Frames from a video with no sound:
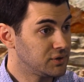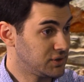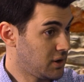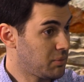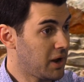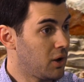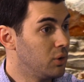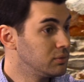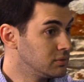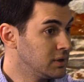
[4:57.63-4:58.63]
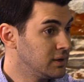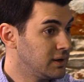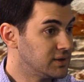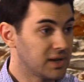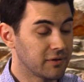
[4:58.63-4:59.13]
just on my own,
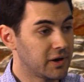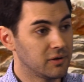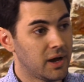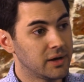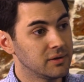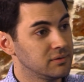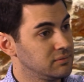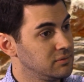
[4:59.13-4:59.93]
in South Carolina,